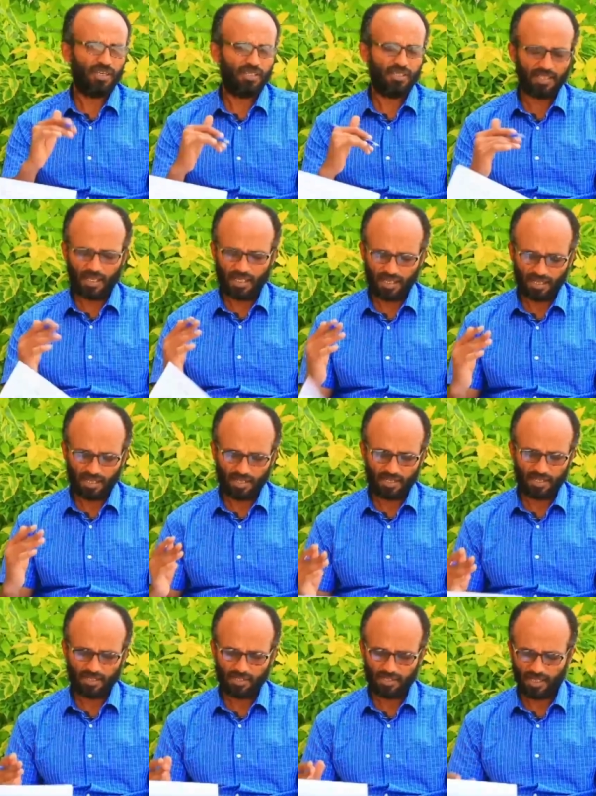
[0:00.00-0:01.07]

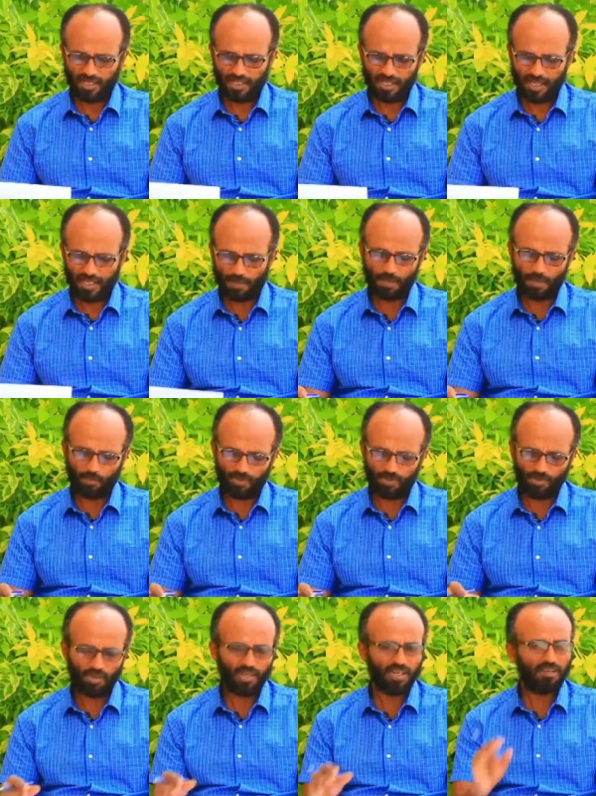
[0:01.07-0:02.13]
The study came up with
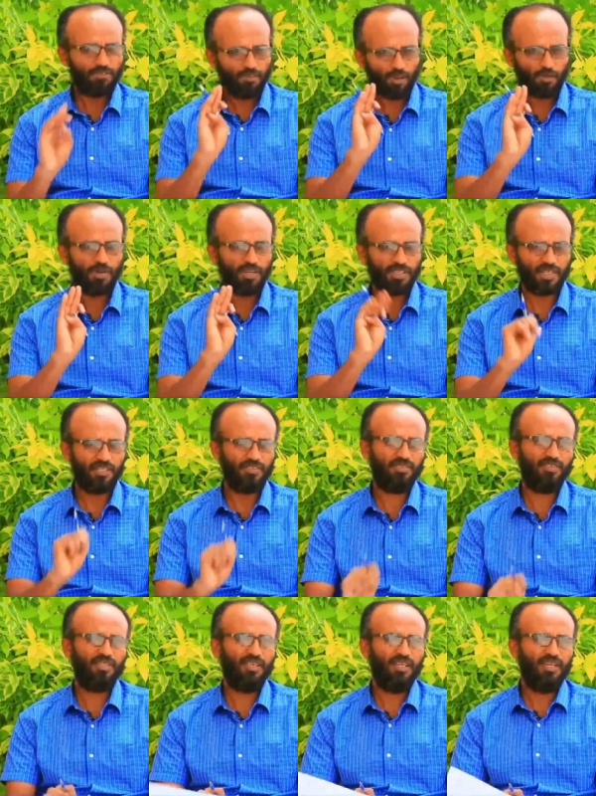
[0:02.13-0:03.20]
only 4%
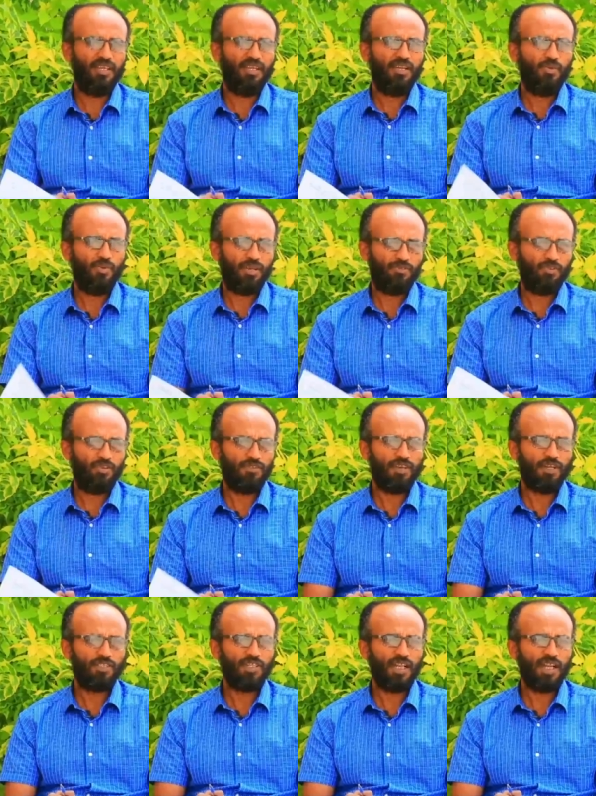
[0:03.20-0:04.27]
were fully
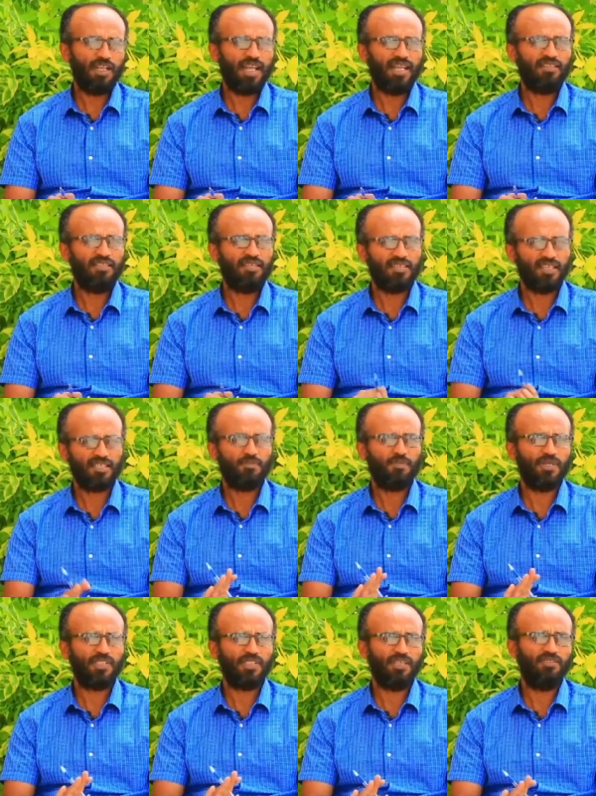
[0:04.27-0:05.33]
functional.
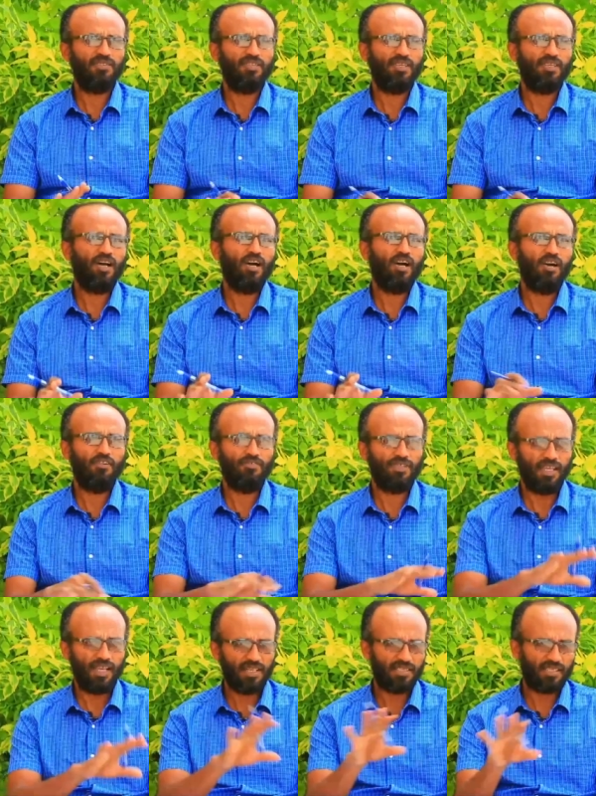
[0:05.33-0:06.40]
96% of the
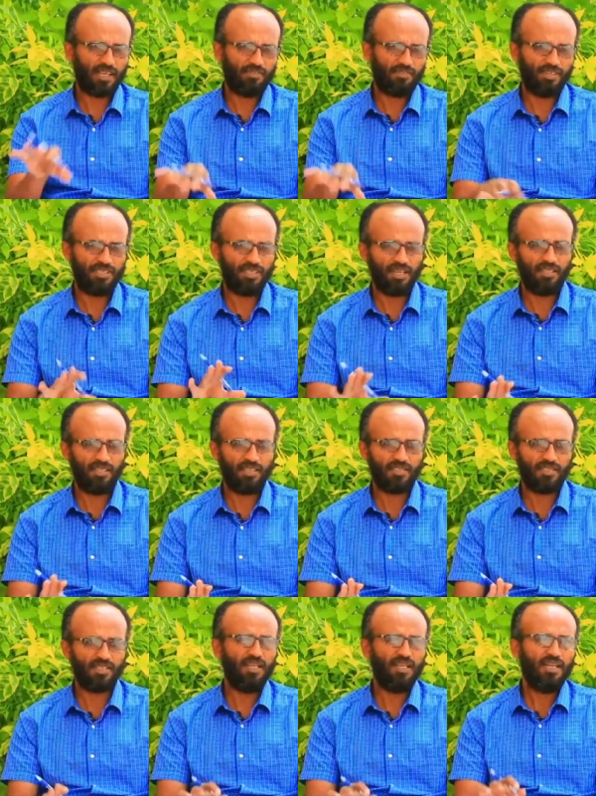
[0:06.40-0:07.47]
healthcare
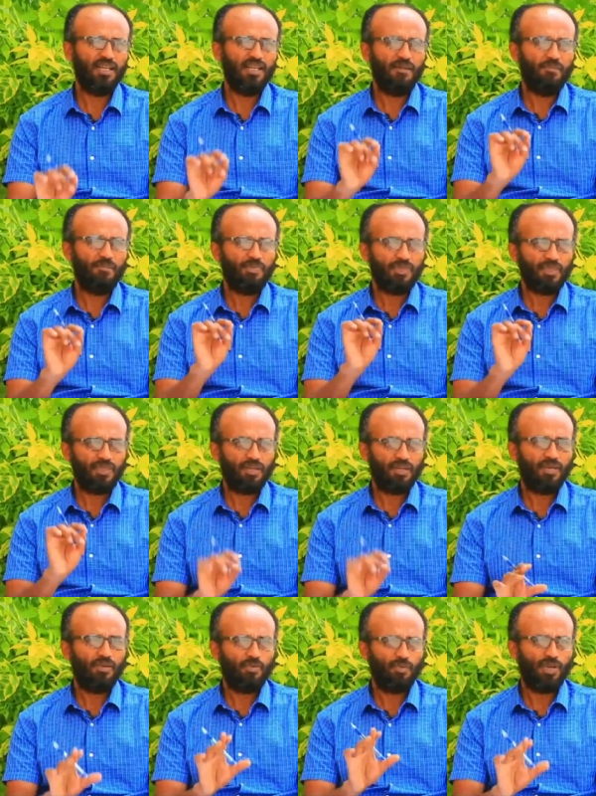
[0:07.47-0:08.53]
facilities
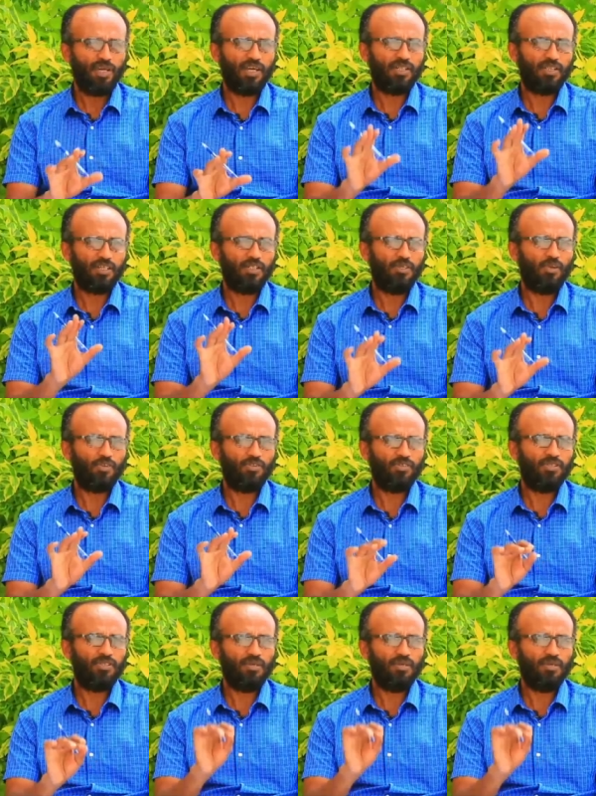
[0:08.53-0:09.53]
were not